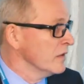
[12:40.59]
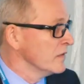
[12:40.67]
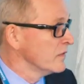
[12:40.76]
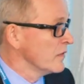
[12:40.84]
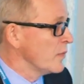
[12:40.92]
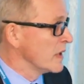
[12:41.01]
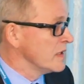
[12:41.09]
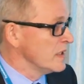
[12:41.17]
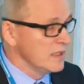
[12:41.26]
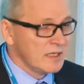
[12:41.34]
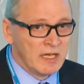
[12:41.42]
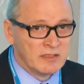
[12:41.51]

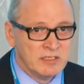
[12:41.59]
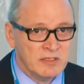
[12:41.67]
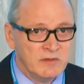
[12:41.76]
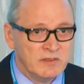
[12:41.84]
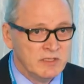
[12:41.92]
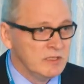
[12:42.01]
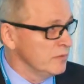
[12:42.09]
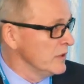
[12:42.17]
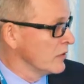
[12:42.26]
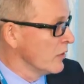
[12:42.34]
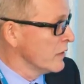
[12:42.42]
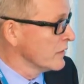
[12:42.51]
sympathetic activity
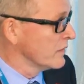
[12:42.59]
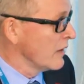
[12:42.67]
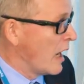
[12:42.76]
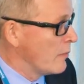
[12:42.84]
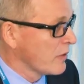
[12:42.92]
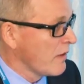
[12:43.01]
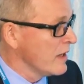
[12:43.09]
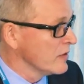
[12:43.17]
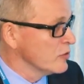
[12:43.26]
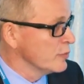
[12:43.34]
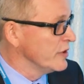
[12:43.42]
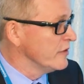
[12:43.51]
because the upright
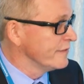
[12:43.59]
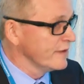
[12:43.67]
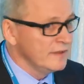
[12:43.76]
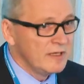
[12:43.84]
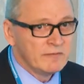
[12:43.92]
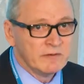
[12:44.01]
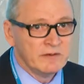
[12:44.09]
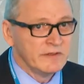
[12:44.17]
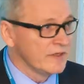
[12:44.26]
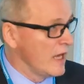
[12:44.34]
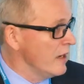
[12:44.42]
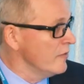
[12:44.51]
norepinephrine level
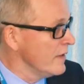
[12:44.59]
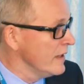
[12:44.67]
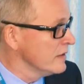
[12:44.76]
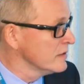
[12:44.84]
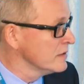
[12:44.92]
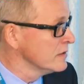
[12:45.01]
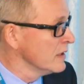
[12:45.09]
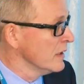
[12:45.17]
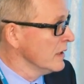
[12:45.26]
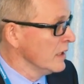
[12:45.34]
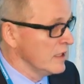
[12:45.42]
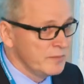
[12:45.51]
is elevated
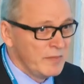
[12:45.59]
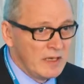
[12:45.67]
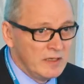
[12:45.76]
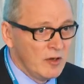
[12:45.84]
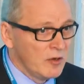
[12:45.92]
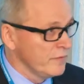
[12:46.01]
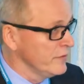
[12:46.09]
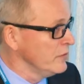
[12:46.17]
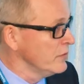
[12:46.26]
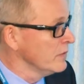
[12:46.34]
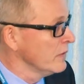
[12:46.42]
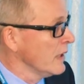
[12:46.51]
in many of
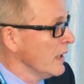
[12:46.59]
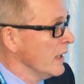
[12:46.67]
you.